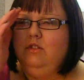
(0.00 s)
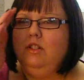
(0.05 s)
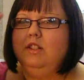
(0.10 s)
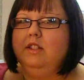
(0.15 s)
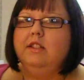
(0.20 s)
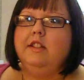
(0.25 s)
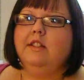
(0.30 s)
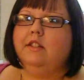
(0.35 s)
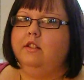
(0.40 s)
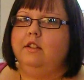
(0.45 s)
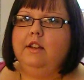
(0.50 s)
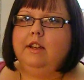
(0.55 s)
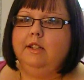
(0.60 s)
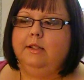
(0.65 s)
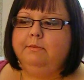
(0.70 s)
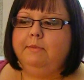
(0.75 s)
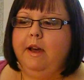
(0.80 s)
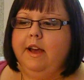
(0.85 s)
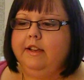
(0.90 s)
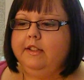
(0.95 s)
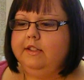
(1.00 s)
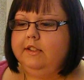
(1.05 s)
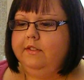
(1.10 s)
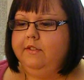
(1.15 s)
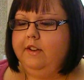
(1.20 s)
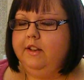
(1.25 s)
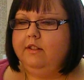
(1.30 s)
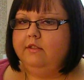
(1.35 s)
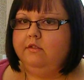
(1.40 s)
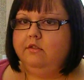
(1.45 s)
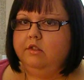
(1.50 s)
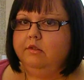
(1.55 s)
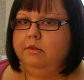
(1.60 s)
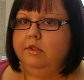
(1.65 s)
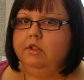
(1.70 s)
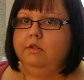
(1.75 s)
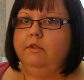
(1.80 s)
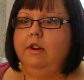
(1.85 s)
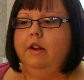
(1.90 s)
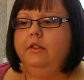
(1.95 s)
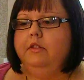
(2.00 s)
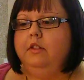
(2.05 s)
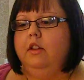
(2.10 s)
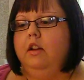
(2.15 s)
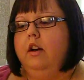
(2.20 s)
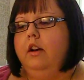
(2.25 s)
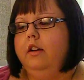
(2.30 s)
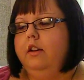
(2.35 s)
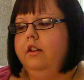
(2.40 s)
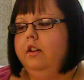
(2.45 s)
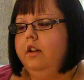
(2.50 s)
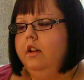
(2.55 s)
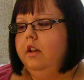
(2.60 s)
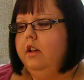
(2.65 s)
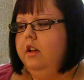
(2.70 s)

doesn't look as best if I switch around a lot.